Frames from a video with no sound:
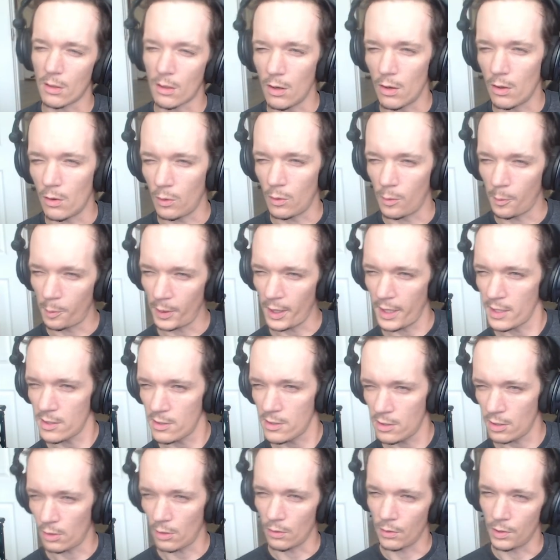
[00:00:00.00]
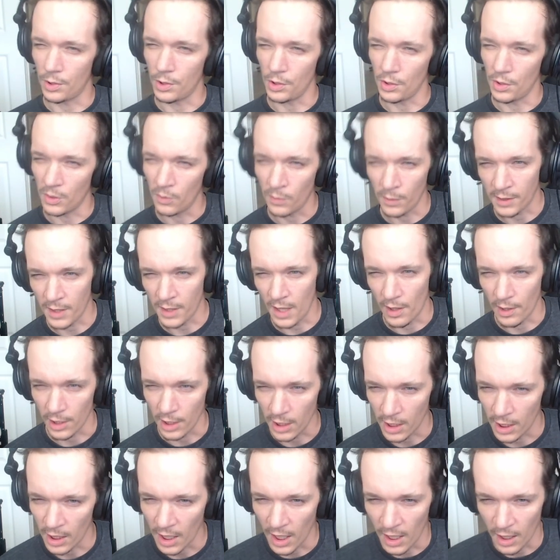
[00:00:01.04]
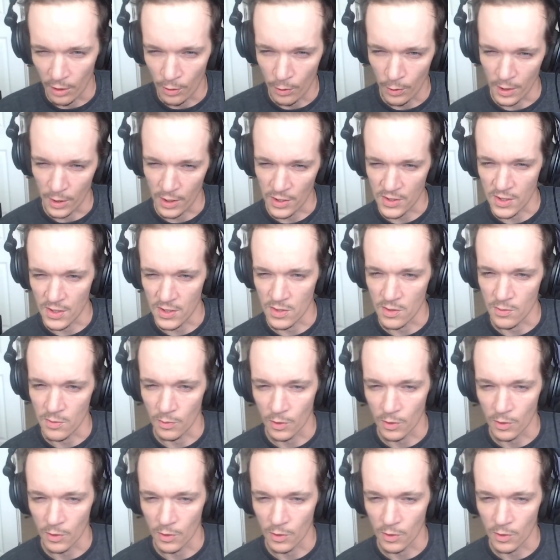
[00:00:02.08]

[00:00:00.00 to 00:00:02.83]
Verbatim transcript: own place to go do it without any kind of criticism.